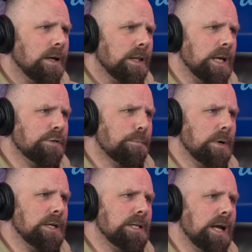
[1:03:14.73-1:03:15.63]
Thanks for
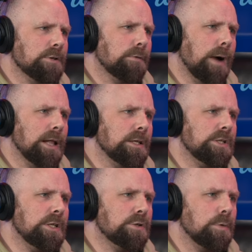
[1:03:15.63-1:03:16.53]
putting in the extra
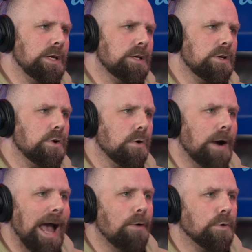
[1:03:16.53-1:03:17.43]
mileage each week.
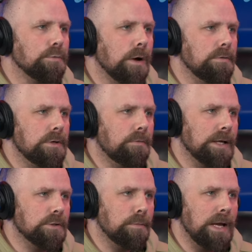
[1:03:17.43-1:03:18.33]
You're our Road to
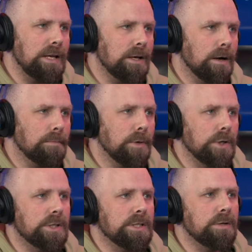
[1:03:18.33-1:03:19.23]
WrestleMania
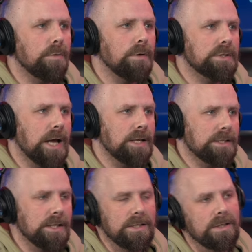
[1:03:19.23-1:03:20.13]
emergency roadside
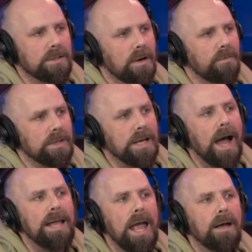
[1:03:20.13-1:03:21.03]
assistance service.
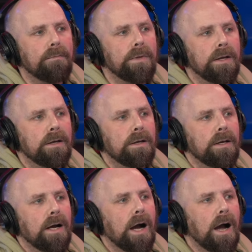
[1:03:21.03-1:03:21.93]
I am.
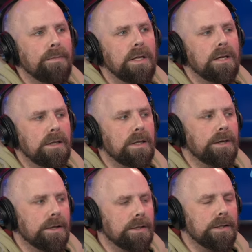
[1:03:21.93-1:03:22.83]
I'm the
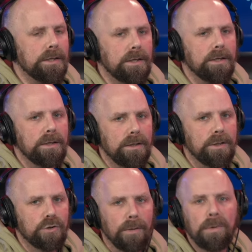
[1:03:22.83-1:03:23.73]

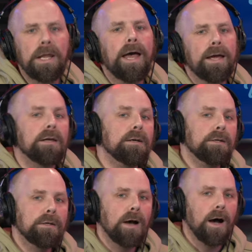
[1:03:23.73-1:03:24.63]
AAA
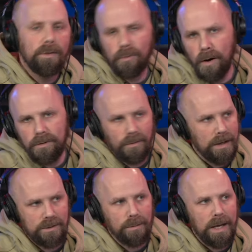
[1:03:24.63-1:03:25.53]
on the road to
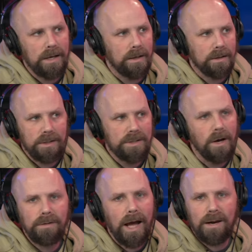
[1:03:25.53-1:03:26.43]
WrestleMania. There's
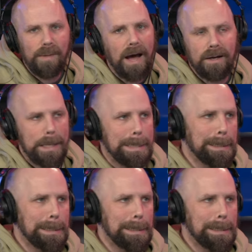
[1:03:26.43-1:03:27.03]
no doubt about it.